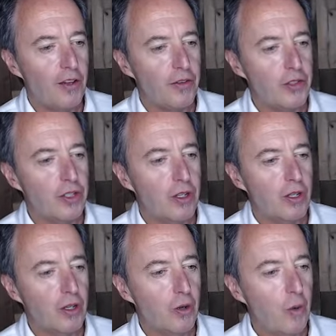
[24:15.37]
There's
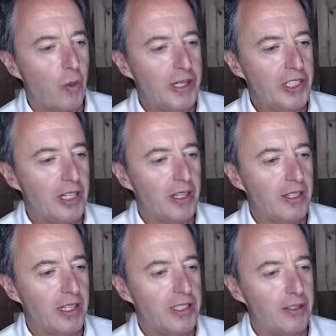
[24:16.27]
a
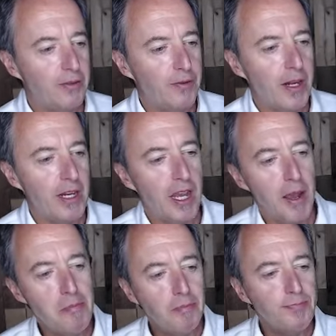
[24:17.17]
question, is it Fighty
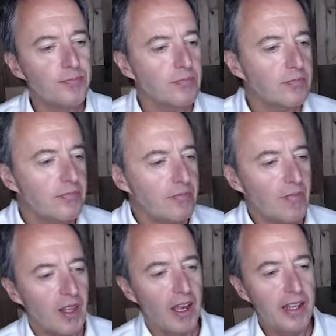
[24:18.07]
Cam?
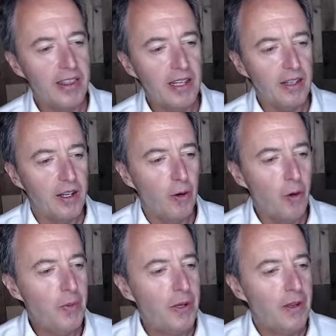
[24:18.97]
I
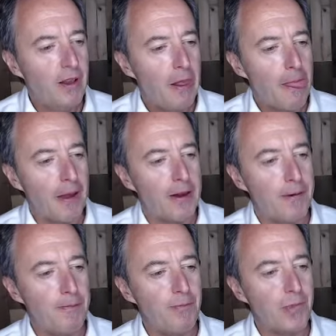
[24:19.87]
hope.
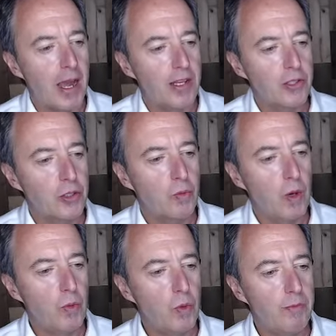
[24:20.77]
Asks,
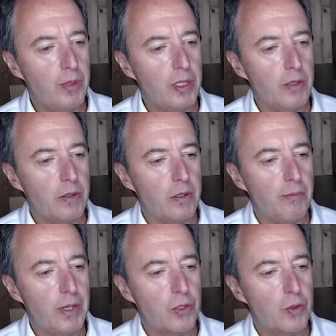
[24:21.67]
what would be the
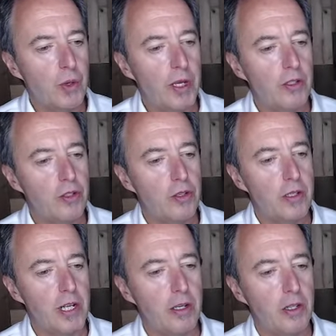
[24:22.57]
best way to
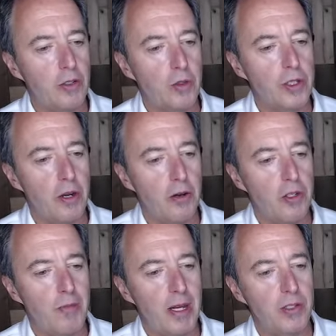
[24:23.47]
start taking source
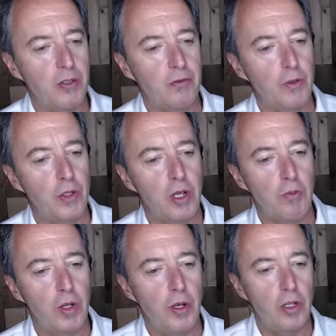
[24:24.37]
energy medicine for
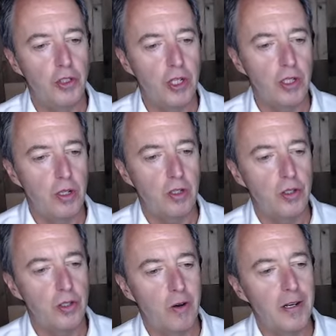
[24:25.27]
someone just
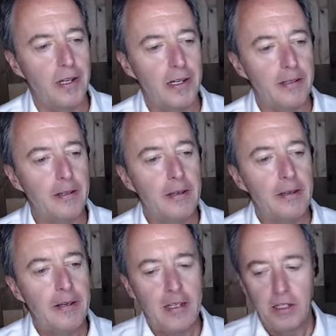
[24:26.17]
started it?
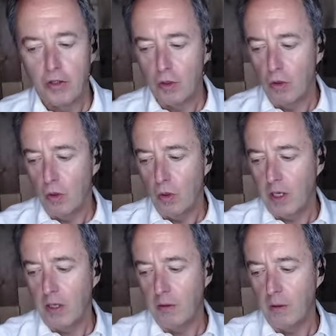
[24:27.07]
So
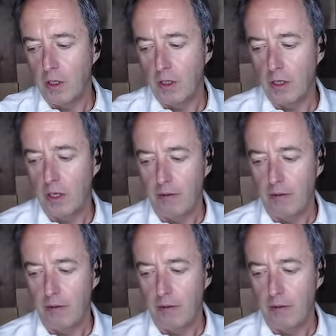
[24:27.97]
in the,